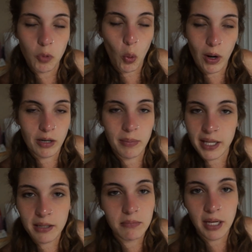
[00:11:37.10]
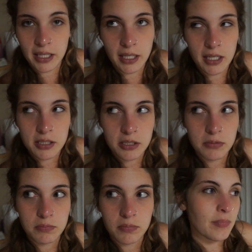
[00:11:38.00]
quite a bit, I
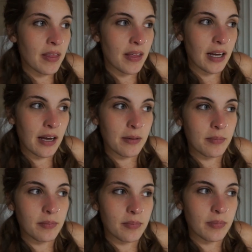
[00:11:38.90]
guess. I think I'm